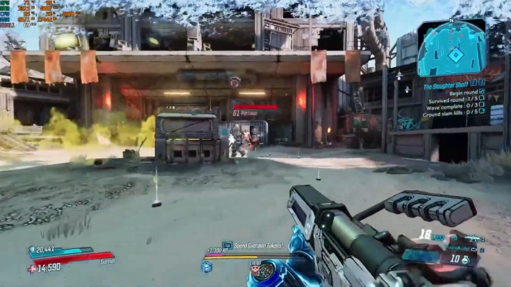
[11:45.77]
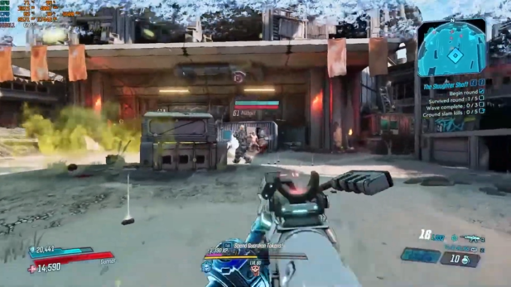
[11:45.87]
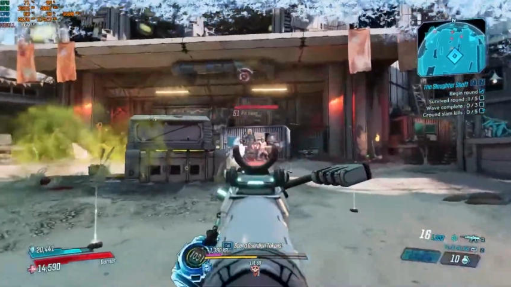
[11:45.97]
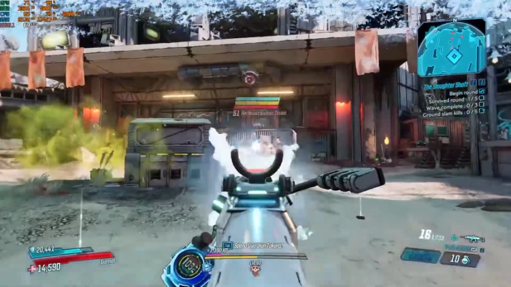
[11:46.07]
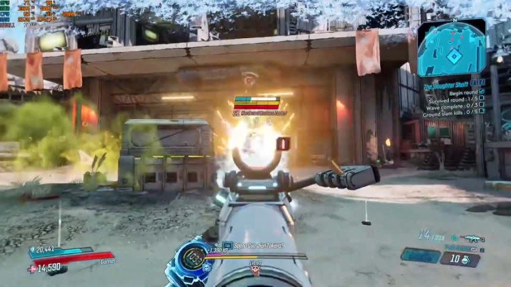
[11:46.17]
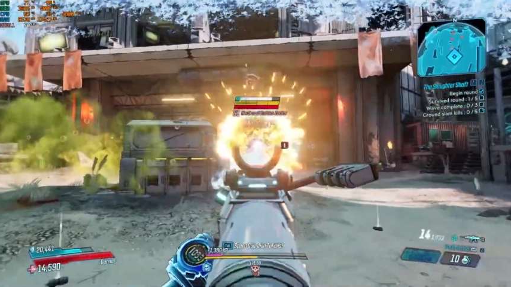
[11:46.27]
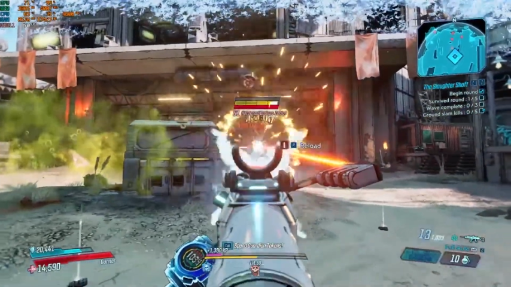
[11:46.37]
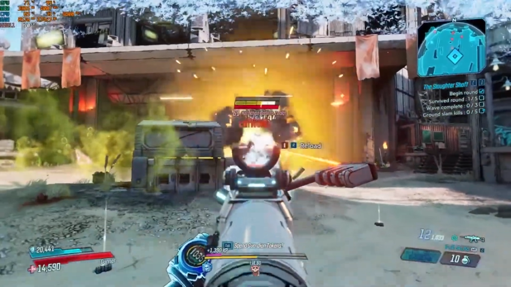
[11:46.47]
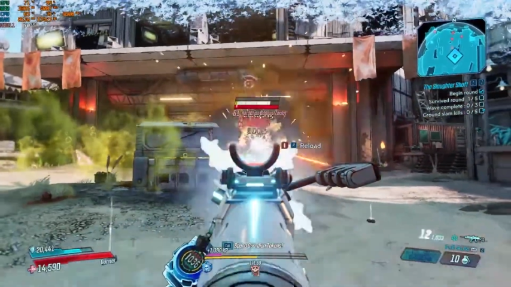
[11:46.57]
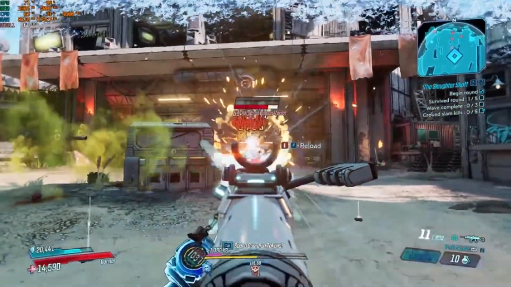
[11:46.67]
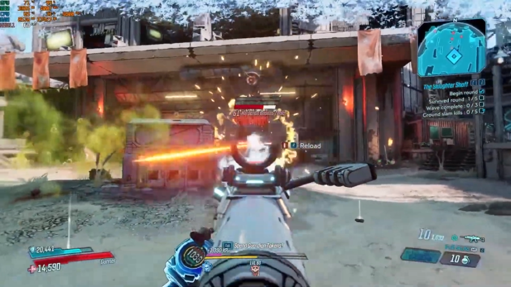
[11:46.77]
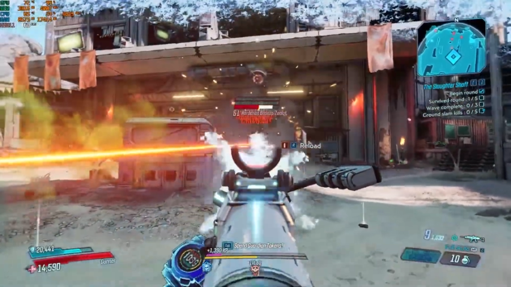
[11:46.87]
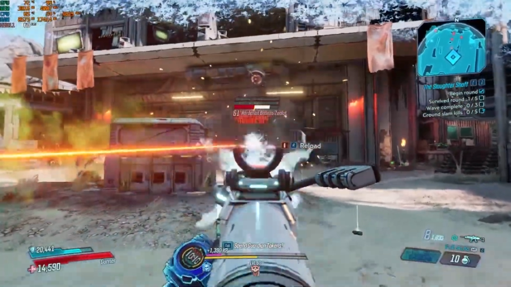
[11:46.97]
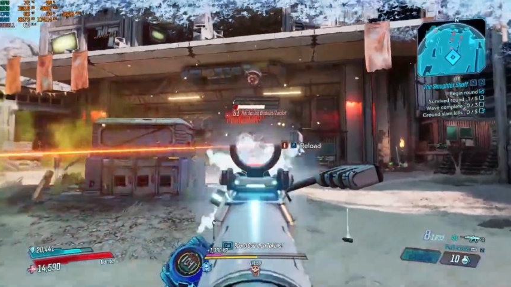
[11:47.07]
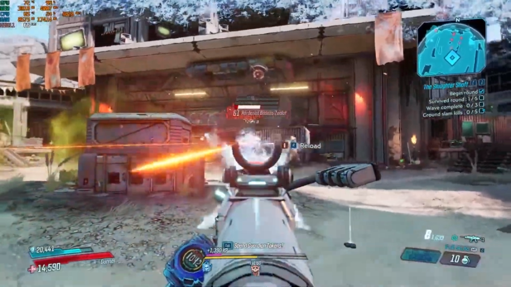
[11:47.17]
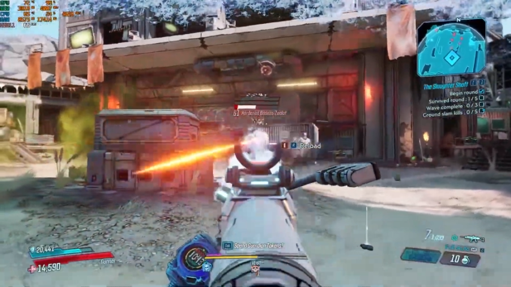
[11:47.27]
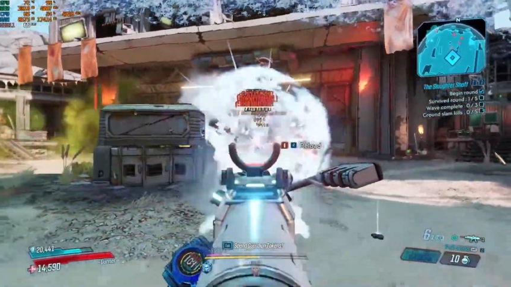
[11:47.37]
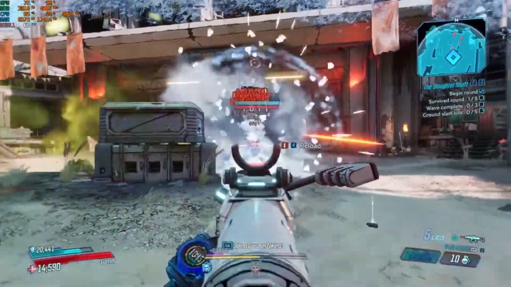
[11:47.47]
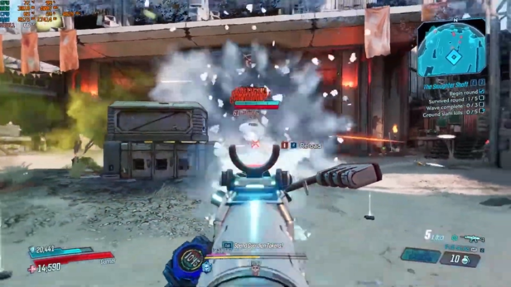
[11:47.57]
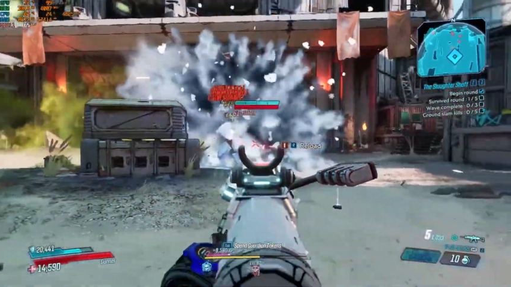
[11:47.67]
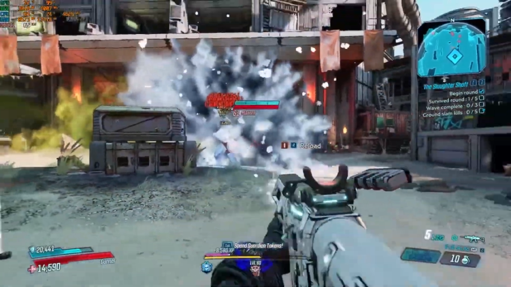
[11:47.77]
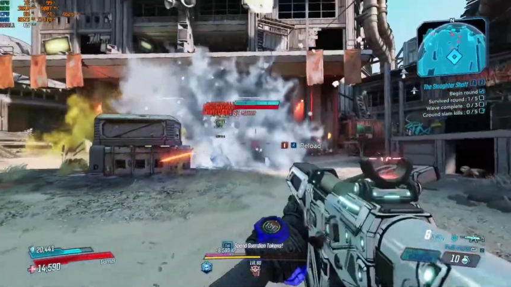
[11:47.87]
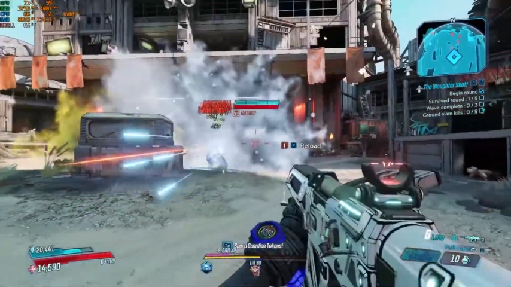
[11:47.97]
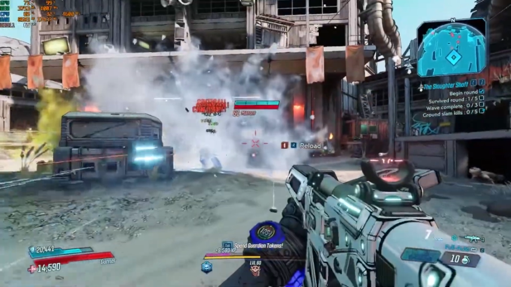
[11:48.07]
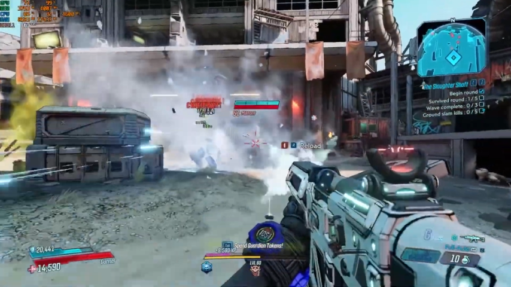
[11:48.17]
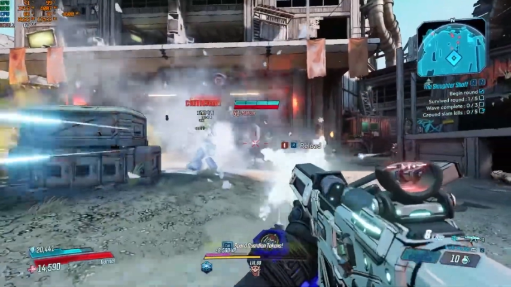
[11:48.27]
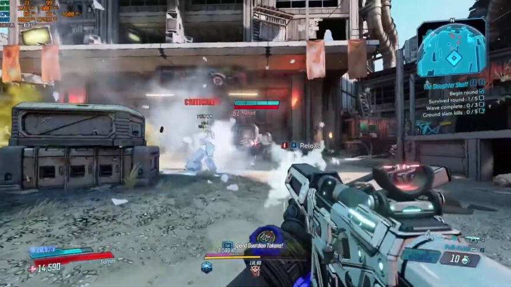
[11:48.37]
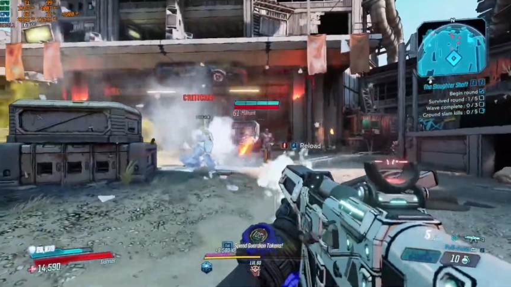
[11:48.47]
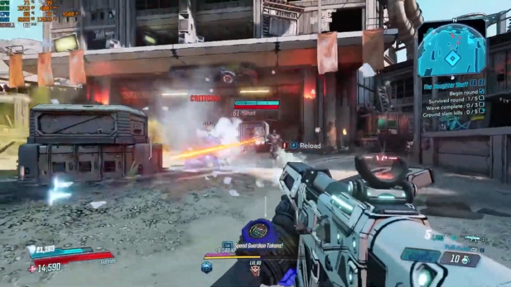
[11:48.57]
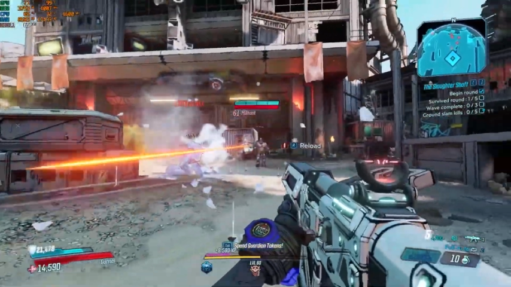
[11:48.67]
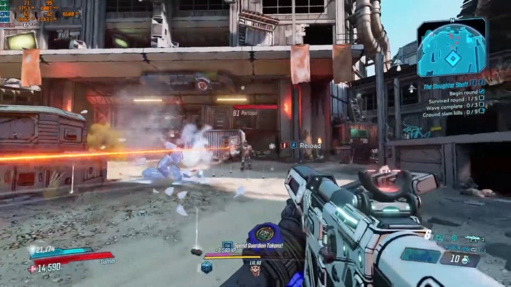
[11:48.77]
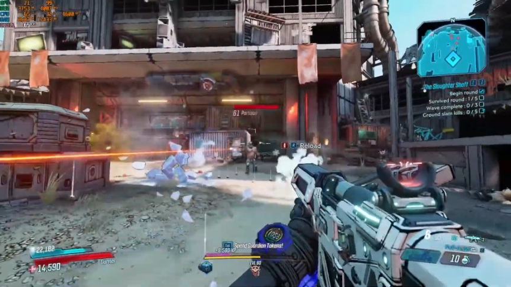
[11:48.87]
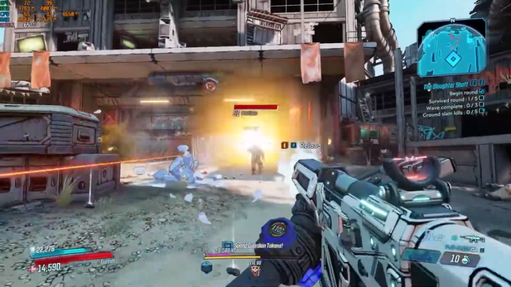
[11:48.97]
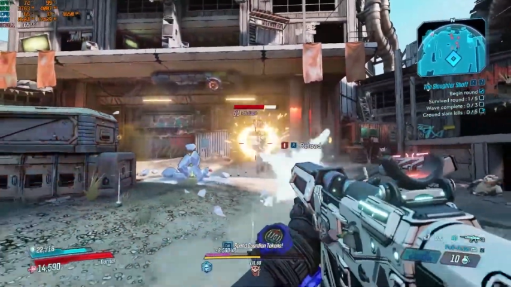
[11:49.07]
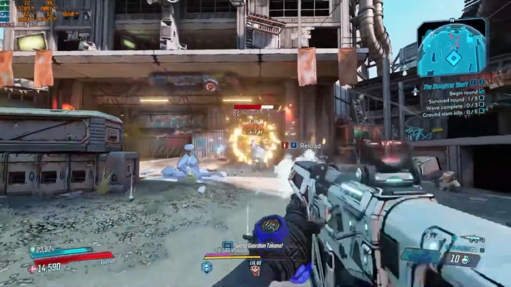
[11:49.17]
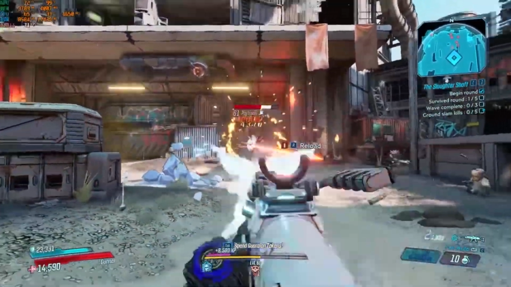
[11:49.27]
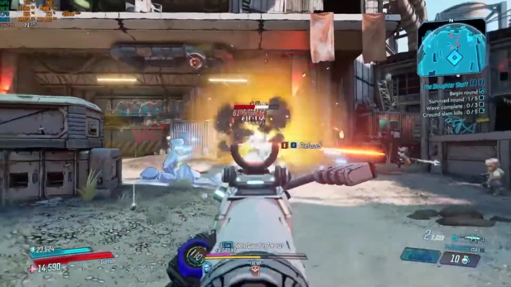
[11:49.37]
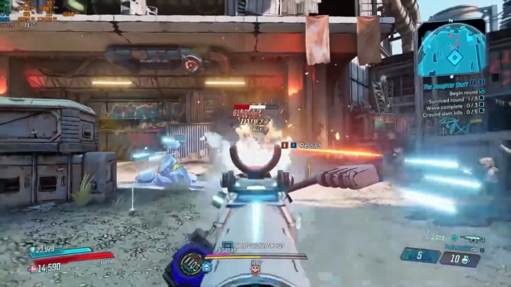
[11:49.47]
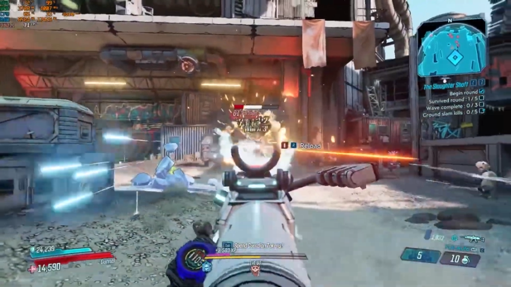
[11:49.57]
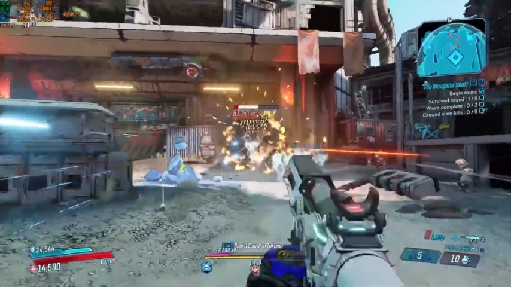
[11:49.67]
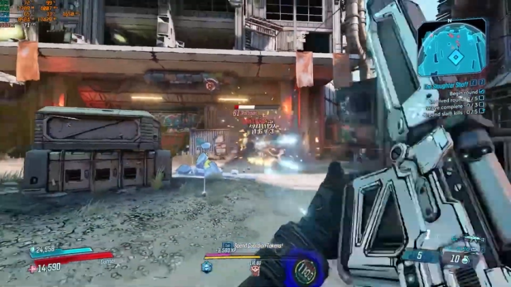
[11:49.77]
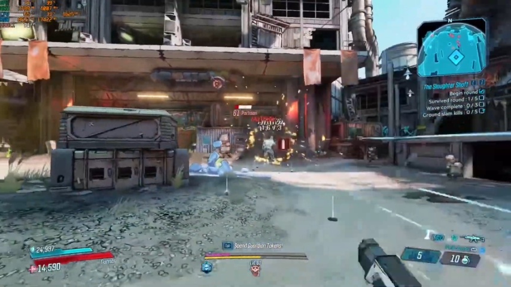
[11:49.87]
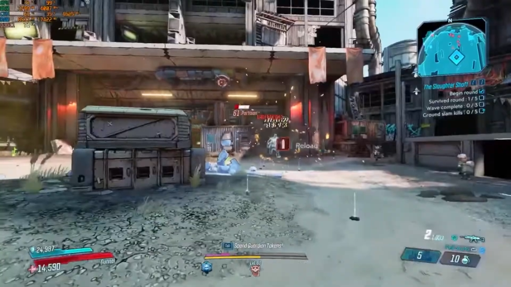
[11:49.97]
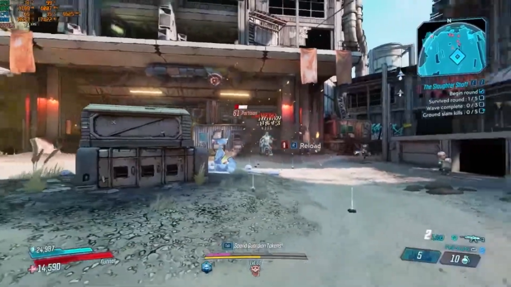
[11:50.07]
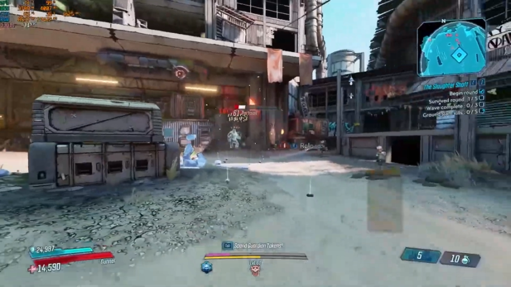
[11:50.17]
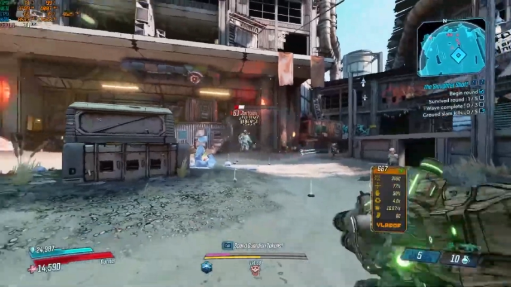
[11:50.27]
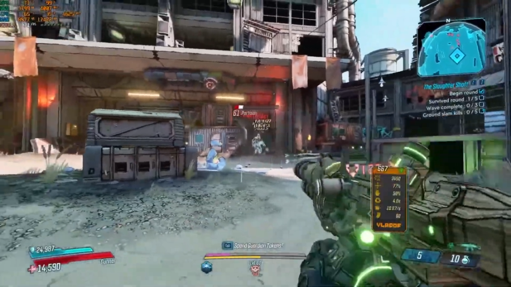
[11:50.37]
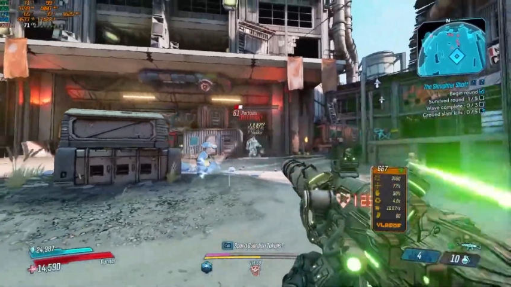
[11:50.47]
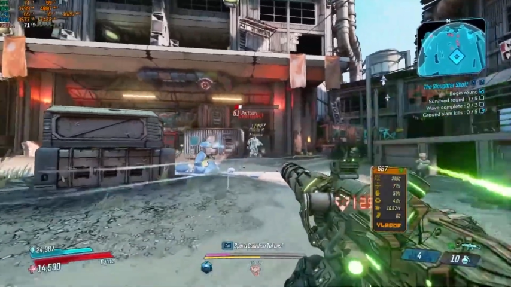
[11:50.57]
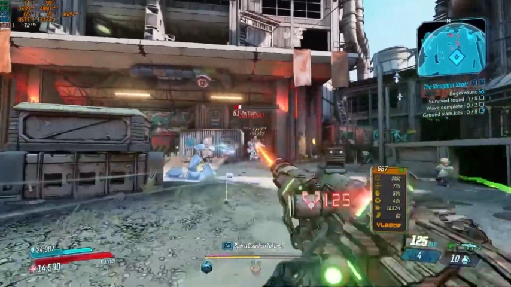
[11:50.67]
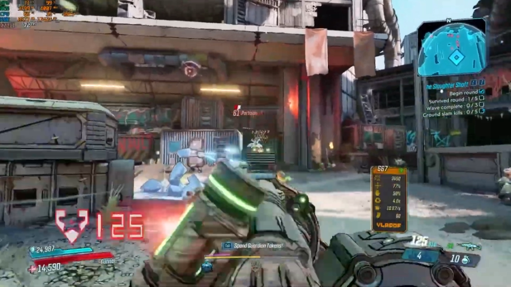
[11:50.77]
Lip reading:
(no speaker visible)